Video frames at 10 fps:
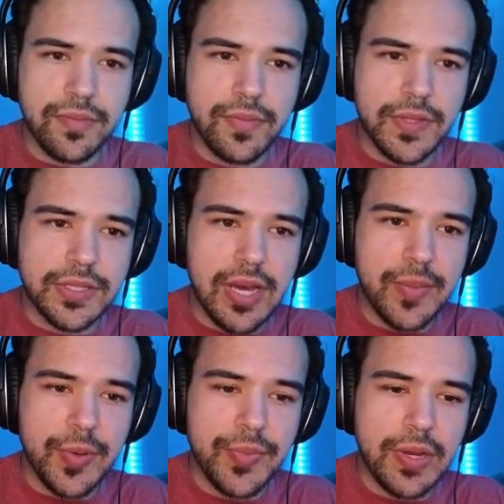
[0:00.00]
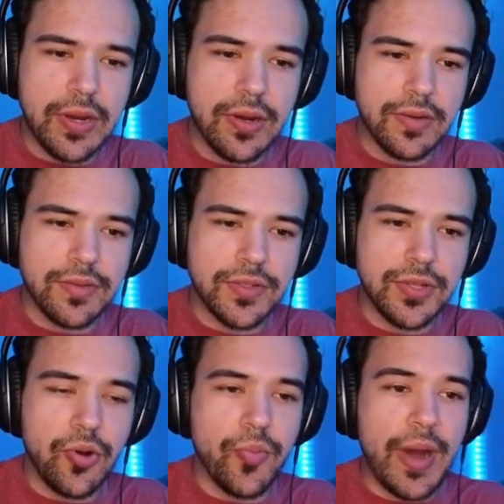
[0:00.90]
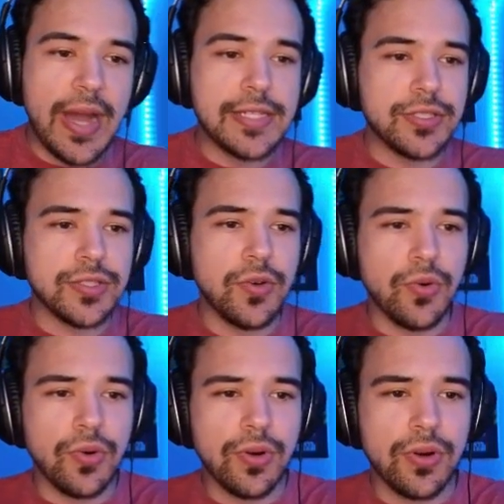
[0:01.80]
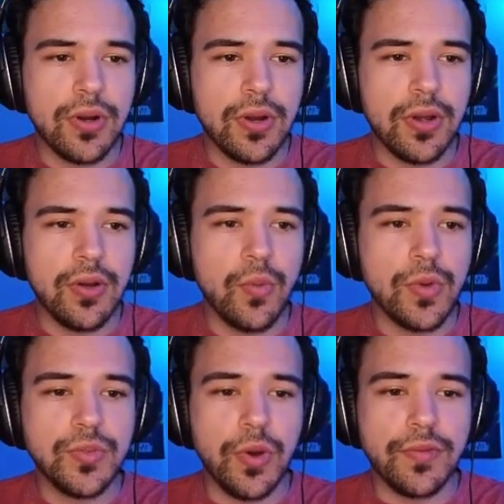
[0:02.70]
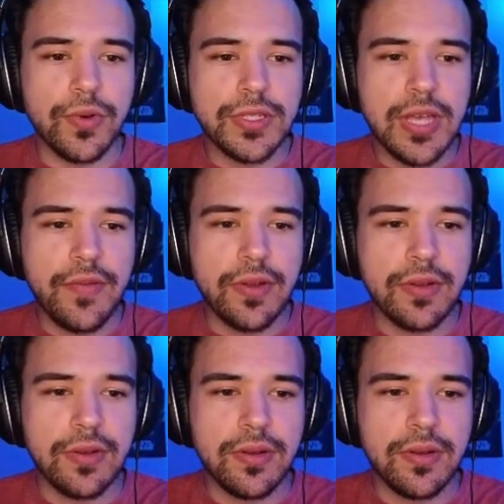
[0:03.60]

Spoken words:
the top up there. So my score was 147.